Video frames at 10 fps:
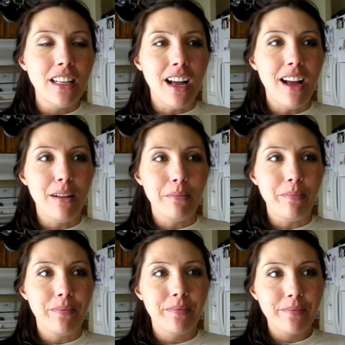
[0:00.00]

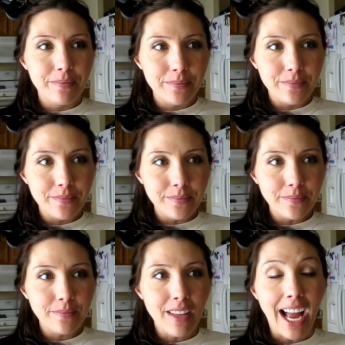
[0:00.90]

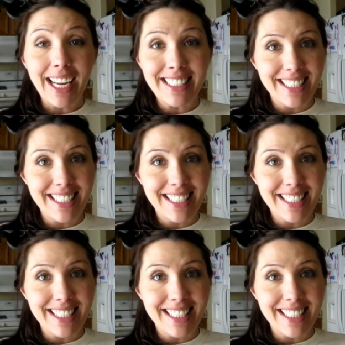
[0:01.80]
I